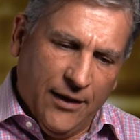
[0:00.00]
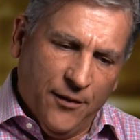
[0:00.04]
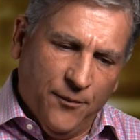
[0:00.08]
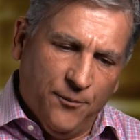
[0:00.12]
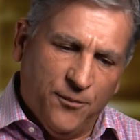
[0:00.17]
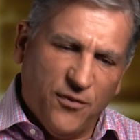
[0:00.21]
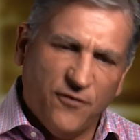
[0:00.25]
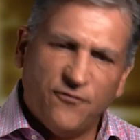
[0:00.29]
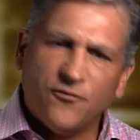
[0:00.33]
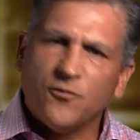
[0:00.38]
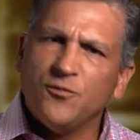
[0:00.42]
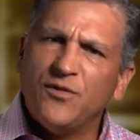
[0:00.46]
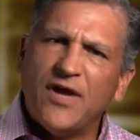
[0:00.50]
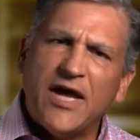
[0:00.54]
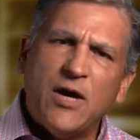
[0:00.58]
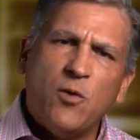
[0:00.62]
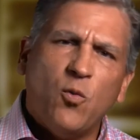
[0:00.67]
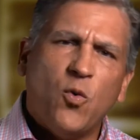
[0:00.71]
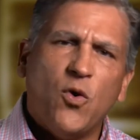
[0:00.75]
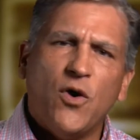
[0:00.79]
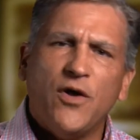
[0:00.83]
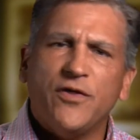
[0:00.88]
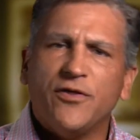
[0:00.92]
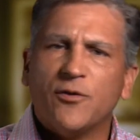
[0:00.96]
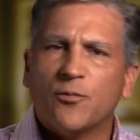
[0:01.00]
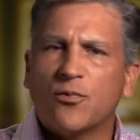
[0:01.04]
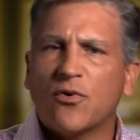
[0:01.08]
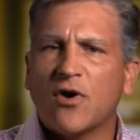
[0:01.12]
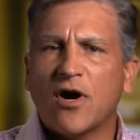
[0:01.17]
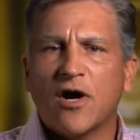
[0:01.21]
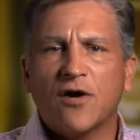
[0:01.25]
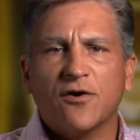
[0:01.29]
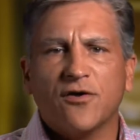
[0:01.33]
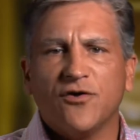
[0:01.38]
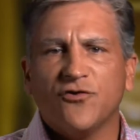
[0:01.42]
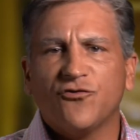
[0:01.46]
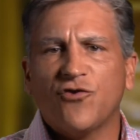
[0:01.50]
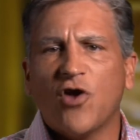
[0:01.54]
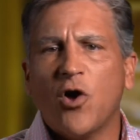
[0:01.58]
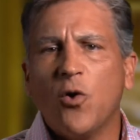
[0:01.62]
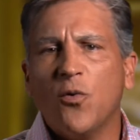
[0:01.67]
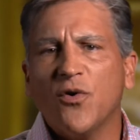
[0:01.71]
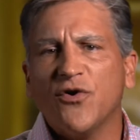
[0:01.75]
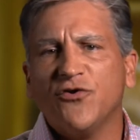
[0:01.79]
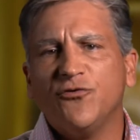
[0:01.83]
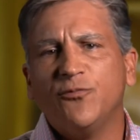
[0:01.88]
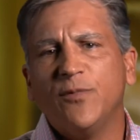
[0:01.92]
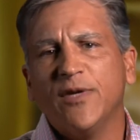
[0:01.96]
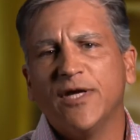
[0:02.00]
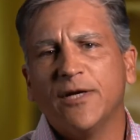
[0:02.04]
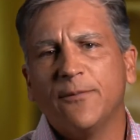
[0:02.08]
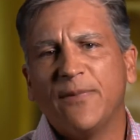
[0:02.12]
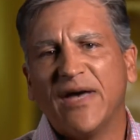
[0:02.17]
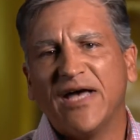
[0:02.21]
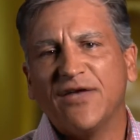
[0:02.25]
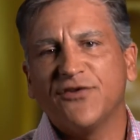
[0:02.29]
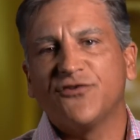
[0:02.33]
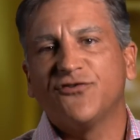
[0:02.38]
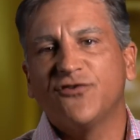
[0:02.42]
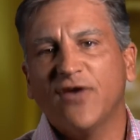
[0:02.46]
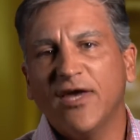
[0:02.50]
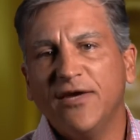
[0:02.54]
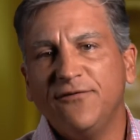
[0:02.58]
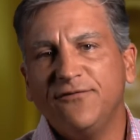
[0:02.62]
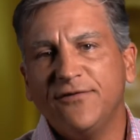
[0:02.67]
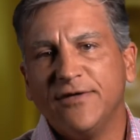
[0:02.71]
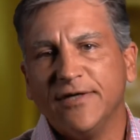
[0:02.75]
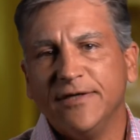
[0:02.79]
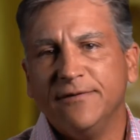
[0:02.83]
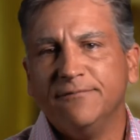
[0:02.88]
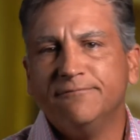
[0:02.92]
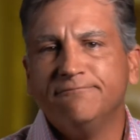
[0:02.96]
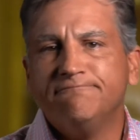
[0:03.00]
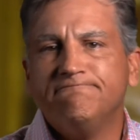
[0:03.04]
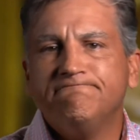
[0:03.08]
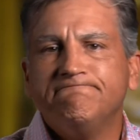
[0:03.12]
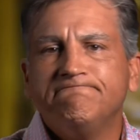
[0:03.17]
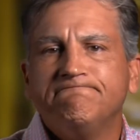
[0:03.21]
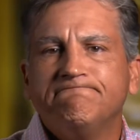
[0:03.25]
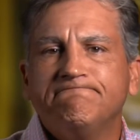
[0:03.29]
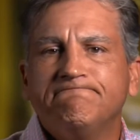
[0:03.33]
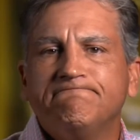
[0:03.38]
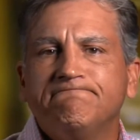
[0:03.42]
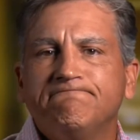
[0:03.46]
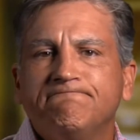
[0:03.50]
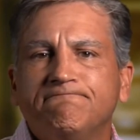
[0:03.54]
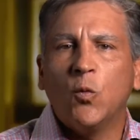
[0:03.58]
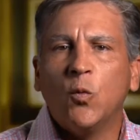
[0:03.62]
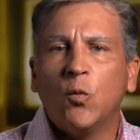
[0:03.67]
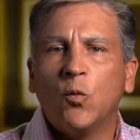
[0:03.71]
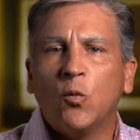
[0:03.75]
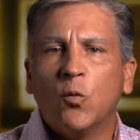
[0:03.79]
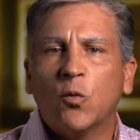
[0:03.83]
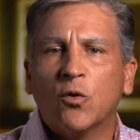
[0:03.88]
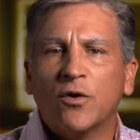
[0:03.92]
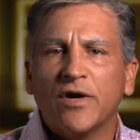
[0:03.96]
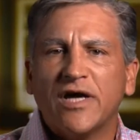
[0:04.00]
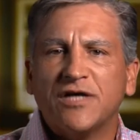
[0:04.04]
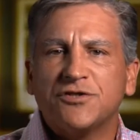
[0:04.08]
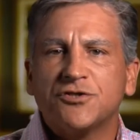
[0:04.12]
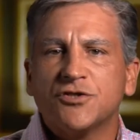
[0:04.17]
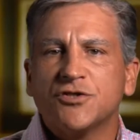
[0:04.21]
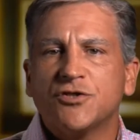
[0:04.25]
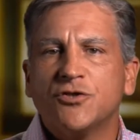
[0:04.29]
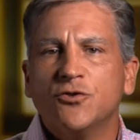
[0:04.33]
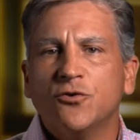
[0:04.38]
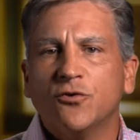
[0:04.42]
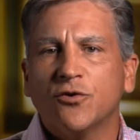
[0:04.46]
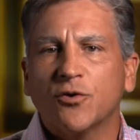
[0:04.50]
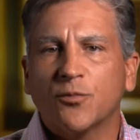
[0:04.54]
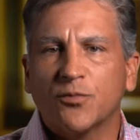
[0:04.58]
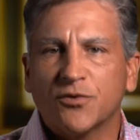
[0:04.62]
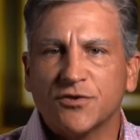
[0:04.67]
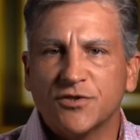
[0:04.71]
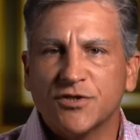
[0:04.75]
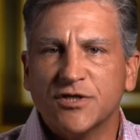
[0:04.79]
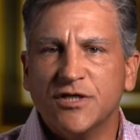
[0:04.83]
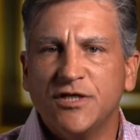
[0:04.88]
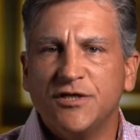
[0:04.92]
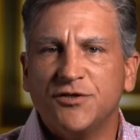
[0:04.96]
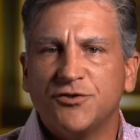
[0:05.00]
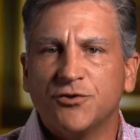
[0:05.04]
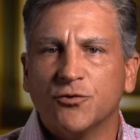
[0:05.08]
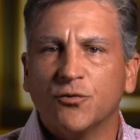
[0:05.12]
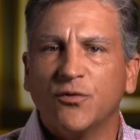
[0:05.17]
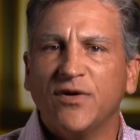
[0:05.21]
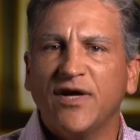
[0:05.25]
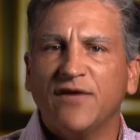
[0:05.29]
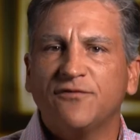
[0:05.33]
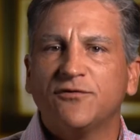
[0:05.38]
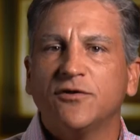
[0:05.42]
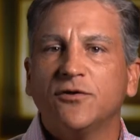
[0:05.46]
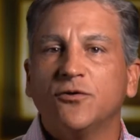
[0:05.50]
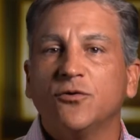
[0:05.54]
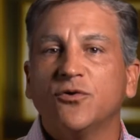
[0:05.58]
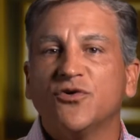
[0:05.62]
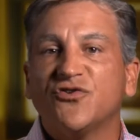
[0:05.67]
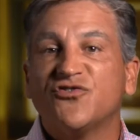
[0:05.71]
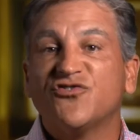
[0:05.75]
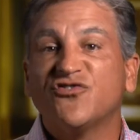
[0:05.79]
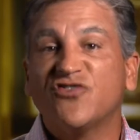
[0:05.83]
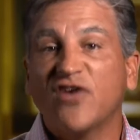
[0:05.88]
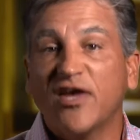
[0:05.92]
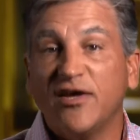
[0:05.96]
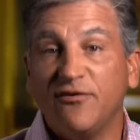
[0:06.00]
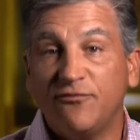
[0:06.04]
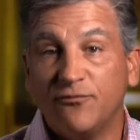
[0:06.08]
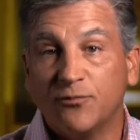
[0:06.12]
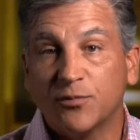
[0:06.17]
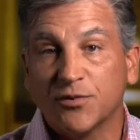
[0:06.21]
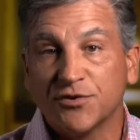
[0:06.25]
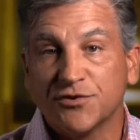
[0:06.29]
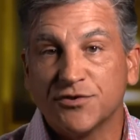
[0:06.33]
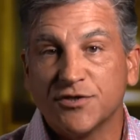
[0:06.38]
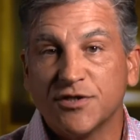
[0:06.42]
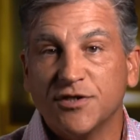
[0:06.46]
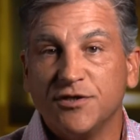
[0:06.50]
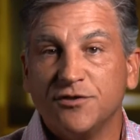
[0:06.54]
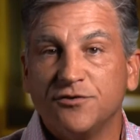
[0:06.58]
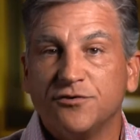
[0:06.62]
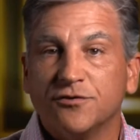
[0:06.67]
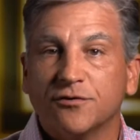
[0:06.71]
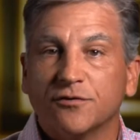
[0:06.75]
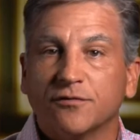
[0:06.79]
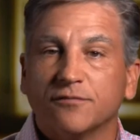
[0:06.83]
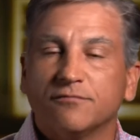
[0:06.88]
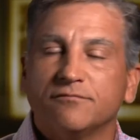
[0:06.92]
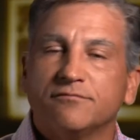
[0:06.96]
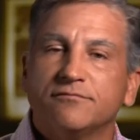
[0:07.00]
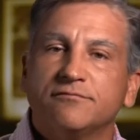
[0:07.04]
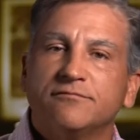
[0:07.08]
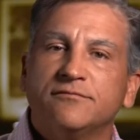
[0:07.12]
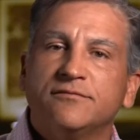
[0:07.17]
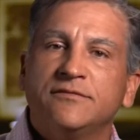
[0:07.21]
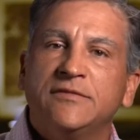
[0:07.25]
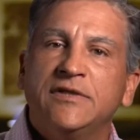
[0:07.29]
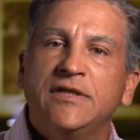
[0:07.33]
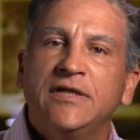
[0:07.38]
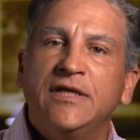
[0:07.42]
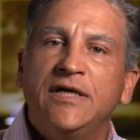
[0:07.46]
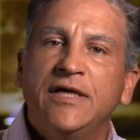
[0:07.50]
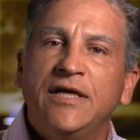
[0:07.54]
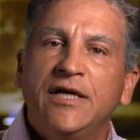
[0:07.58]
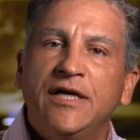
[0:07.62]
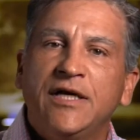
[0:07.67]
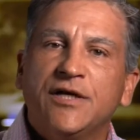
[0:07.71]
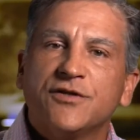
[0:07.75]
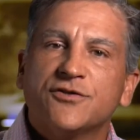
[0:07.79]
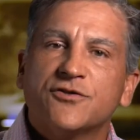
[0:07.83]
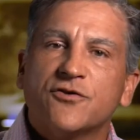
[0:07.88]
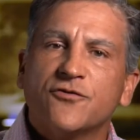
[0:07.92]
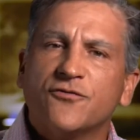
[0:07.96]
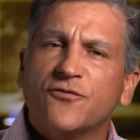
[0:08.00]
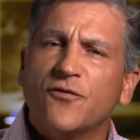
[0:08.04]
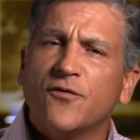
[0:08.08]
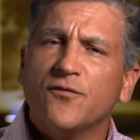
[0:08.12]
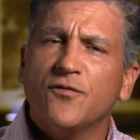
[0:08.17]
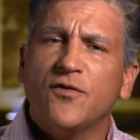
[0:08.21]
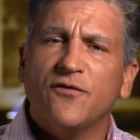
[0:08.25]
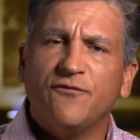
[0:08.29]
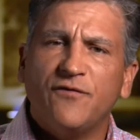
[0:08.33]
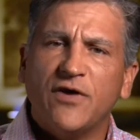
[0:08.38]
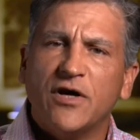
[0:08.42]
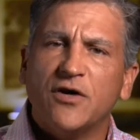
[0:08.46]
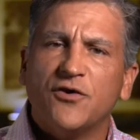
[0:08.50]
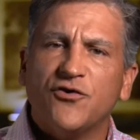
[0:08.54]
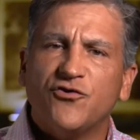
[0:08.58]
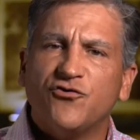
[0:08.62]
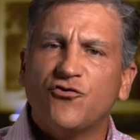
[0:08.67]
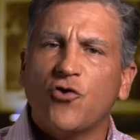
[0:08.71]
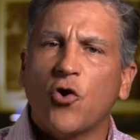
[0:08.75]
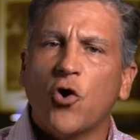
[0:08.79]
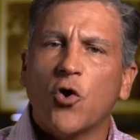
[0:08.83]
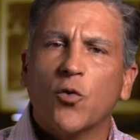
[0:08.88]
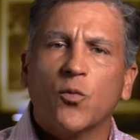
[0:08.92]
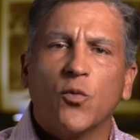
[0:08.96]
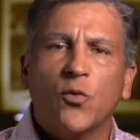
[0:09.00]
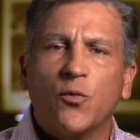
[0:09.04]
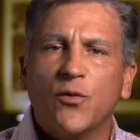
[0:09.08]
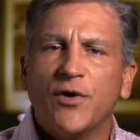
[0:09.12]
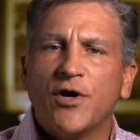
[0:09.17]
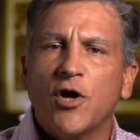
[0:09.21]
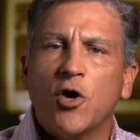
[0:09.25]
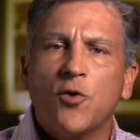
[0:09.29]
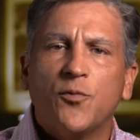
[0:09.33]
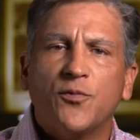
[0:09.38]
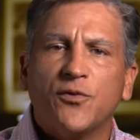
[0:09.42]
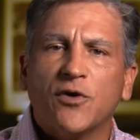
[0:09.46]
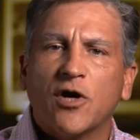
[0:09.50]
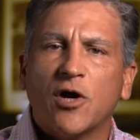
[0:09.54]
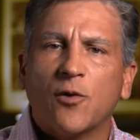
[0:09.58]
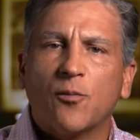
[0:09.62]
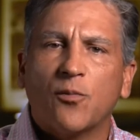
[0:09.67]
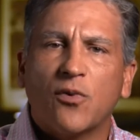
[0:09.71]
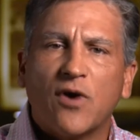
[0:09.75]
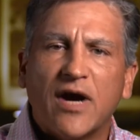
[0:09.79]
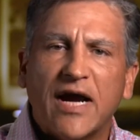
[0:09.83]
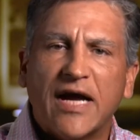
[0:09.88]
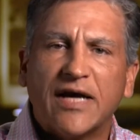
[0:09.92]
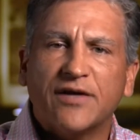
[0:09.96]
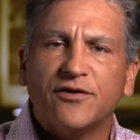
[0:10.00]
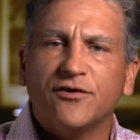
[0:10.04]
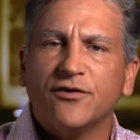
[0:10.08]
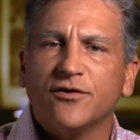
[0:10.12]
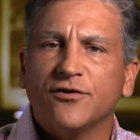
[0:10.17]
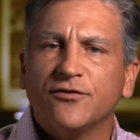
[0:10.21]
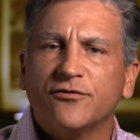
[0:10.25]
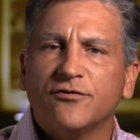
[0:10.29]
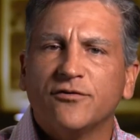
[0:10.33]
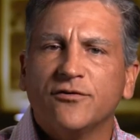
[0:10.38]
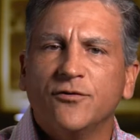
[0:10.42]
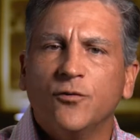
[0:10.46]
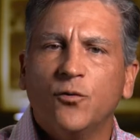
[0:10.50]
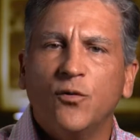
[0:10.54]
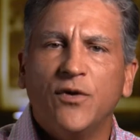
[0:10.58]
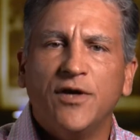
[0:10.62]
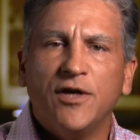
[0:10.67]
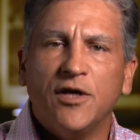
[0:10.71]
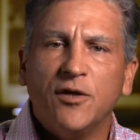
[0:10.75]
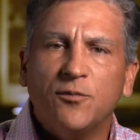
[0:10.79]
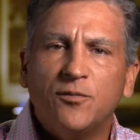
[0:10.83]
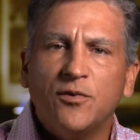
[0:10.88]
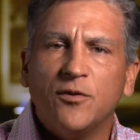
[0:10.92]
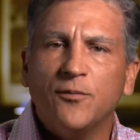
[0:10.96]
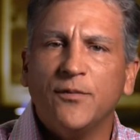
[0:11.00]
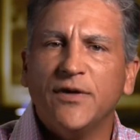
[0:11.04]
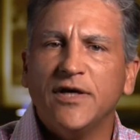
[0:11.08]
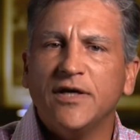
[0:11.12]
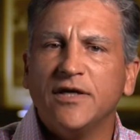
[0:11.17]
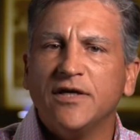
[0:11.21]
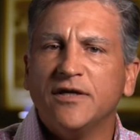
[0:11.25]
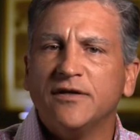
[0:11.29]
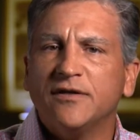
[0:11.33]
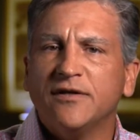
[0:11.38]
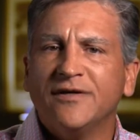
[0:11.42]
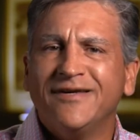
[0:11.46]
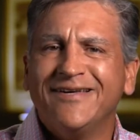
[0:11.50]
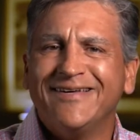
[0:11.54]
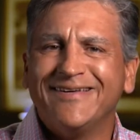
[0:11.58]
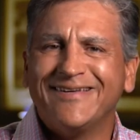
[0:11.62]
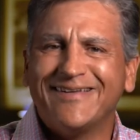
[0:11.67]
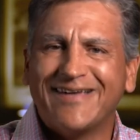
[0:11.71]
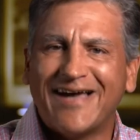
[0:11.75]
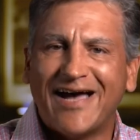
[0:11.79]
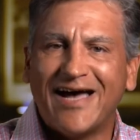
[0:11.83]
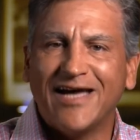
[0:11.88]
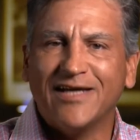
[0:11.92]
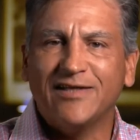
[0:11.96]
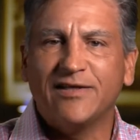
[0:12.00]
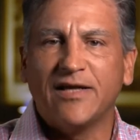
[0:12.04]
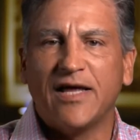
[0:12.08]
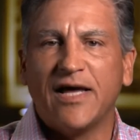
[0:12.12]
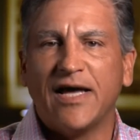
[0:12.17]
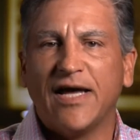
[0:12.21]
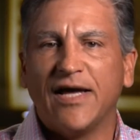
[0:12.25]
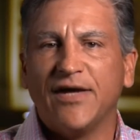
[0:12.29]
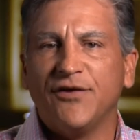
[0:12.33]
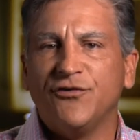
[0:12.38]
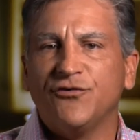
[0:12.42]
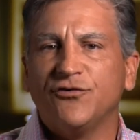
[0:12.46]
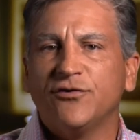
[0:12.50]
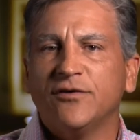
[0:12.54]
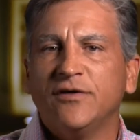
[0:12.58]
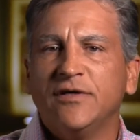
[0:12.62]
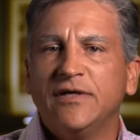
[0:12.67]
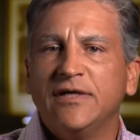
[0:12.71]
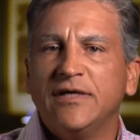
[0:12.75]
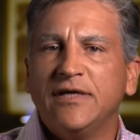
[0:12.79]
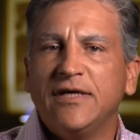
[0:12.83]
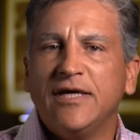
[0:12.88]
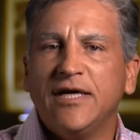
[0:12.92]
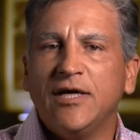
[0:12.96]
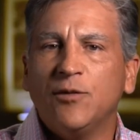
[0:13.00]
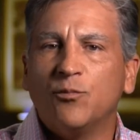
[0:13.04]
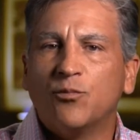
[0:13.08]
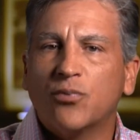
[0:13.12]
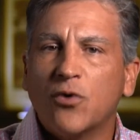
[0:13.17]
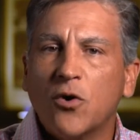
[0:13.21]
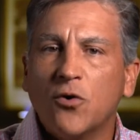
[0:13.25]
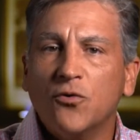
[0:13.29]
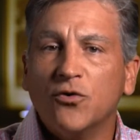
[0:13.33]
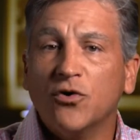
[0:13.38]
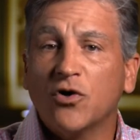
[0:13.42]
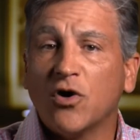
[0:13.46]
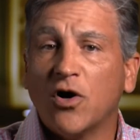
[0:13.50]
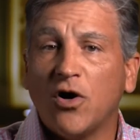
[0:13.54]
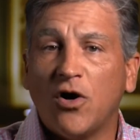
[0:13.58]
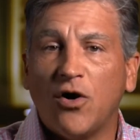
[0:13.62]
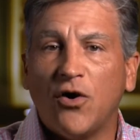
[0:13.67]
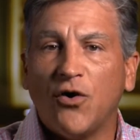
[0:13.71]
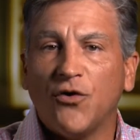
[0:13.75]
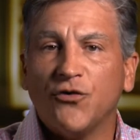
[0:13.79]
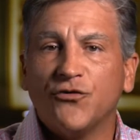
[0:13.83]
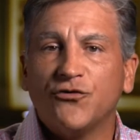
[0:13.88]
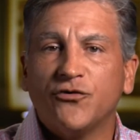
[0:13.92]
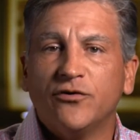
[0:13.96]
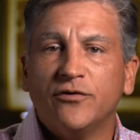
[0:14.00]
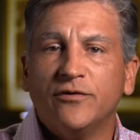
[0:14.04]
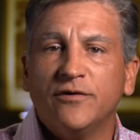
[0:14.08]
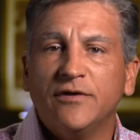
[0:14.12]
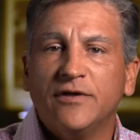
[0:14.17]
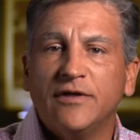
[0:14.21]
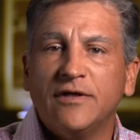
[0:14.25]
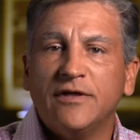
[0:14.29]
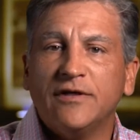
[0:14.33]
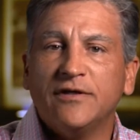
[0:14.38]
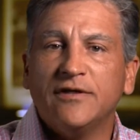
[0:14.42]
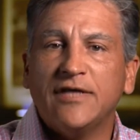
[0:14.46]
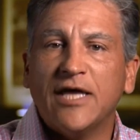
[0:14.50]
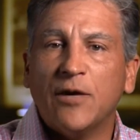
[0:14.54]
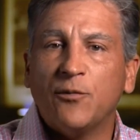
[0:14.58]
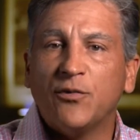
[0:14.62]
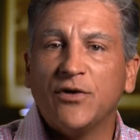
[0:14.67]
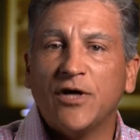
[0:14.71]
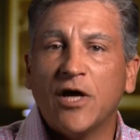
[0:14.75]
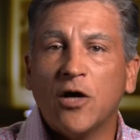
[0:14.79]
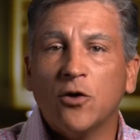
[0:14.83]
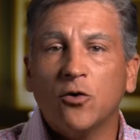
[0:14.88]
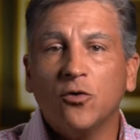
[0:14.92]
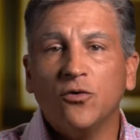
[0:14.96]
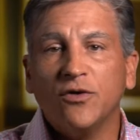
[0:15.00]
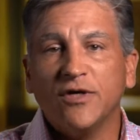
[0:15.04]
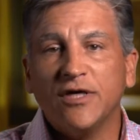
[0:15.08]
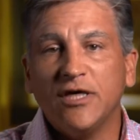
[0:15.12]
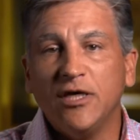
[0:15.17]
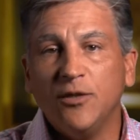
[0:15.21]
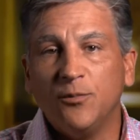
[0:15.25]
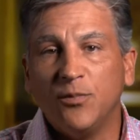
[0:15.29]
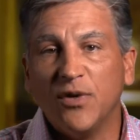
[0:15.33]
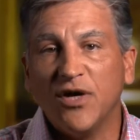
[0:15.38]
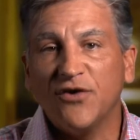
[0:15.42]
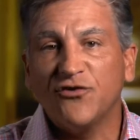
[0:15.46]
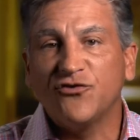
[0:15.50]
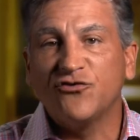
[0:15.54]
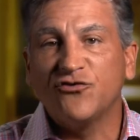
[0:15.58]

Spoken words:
But from day one, the priority has always been about safety. We're not just doing a procedure, we have to do a safe procedure. So from the very start when we opened our practice, we implemented guidelines and protocols that would not only keep us